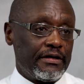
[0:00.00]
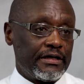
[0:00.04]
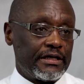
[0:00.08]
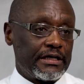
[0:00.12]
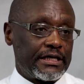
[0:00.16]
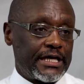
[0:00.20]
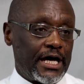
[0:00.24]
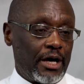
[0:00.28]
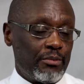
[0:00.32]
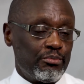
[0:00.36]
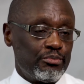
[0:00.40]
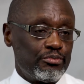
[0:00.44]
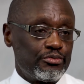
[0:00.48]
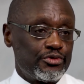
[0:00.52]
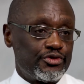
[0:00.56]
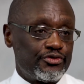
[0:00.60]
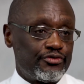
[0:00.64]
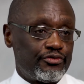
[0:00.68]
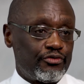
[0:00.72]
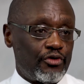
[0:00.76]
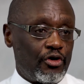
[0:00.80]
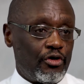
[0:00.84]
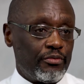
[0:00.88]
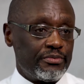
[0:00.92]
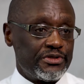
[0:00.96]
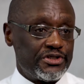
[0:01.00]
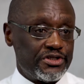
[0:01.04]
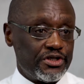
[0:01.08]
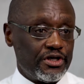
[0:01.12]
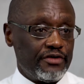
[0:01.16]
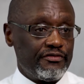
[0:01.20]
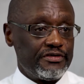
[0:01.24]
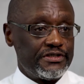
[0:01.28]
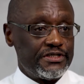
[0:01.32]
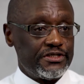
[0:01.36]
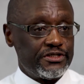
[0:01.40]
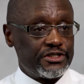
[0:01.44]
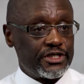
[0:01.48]
comes from
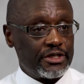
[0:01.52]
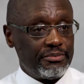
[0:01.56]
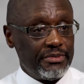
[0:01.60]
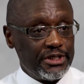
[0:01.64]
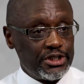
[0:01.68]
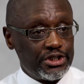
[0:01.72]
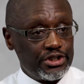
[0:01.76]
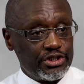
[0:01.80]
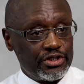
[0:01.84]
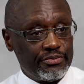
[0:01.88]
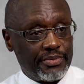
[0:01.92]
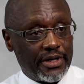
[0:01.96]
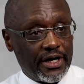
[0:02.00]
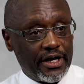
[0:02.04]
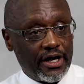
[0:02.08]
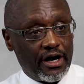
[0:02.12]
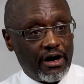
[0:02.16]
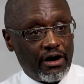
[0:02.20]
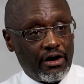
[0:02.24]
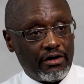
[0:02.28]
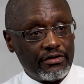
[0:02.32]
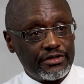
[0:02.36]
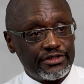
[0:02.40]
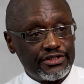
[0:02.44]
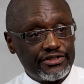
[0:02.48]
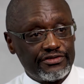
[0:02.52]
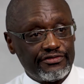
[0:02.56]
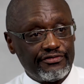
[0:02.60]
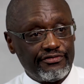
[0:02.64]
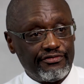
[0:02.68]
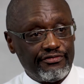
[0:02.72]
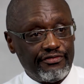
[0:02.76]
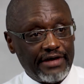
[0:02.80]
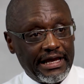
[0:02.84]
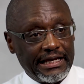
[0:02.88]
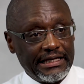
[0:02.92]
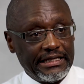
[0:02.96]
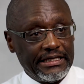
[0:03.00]
services commissioned by Herts
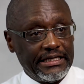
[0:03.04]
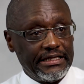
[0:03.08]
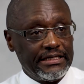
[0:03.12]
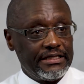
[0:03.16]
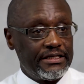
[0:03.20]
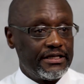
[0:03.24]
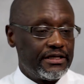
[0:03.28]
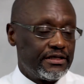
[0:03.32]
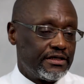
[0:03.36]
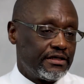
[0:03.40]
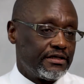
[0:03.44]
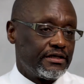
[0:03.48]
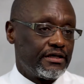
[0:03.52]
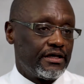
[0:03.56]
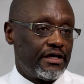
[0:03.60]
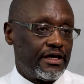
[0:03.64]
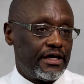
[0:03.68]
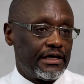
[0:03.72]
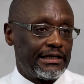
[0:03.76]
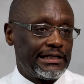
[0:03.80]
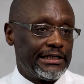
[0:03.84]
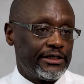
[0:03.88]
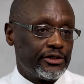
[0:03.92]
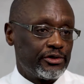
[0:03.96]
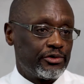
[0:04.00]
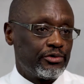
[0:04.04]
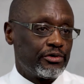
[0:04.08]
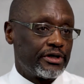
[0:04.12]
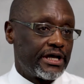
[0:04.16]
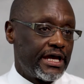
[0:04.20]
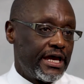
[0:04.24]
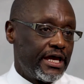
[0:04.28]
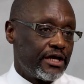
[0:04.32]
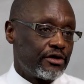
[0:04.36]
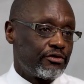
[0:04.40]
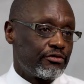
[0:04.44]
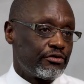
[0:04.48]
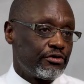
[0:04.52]
Clinical
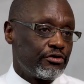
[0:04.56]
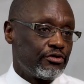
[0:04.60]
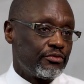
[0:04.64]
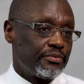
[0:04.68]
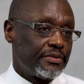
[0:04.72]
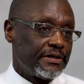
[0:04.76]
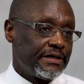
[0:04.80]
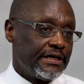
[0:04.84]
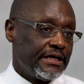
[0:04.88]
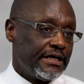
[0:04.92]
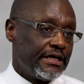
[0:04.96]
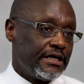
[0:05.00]
Care Group.